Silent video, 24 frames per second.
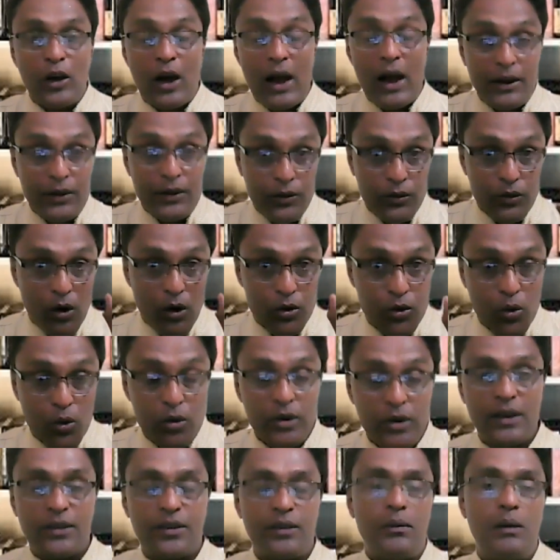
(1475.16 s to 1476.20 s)
And not
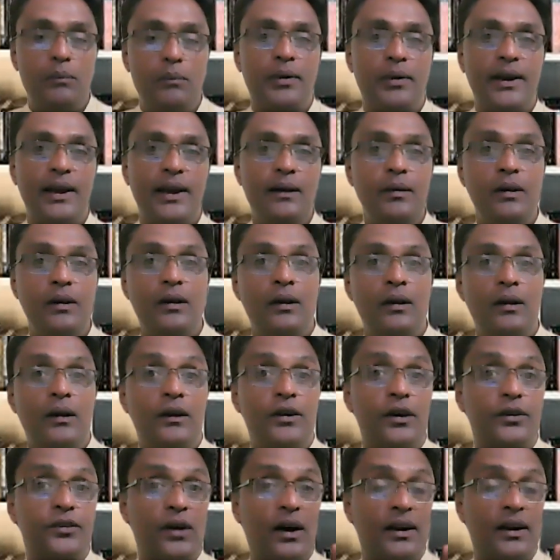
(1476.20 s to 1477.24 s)
only remembering,
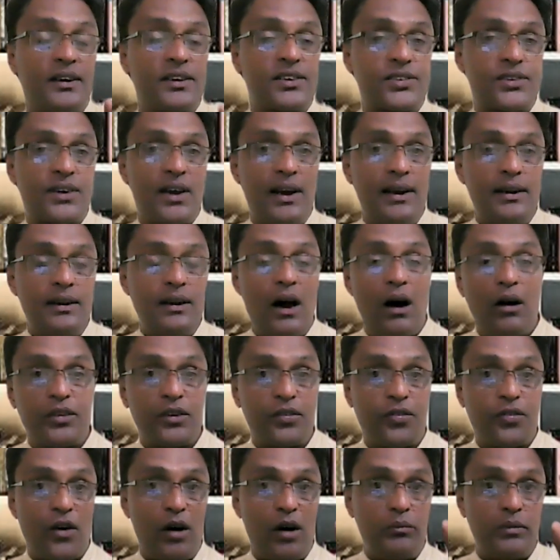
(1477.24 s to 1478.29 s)
you have to understand how
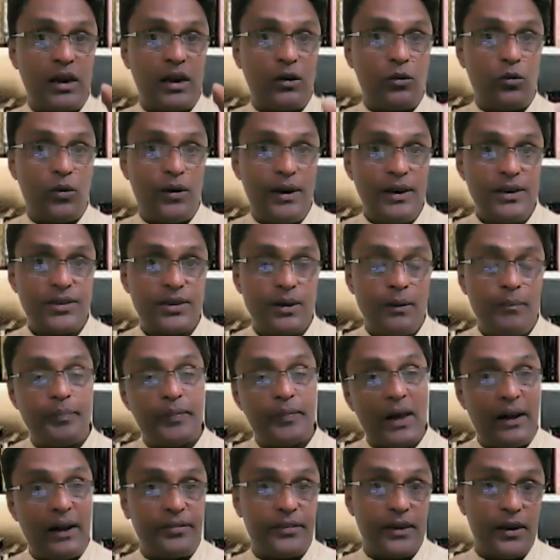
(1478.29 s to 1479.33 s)
the formula works,
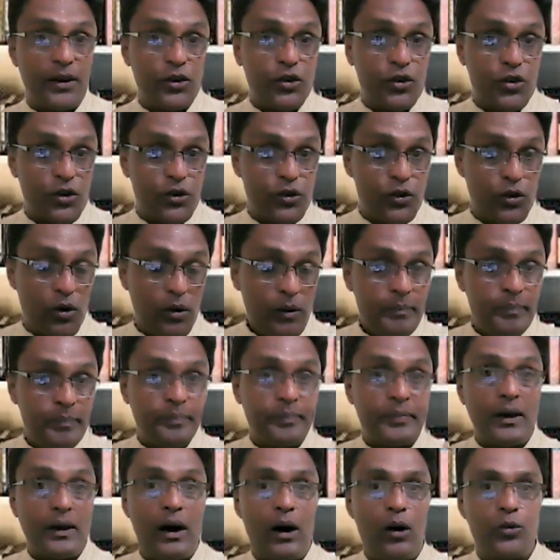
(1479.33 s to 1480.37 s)
and then you should know
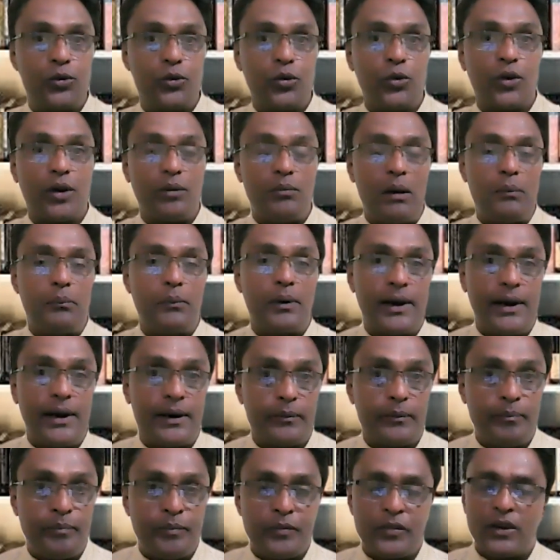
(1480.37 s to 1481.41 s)
how to remember
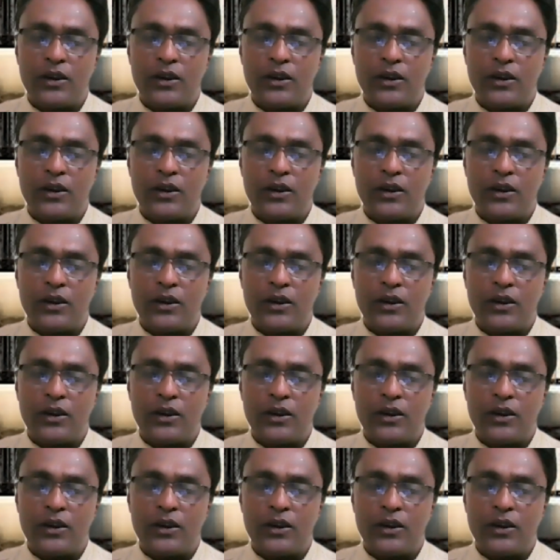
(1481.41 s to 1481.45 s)
it.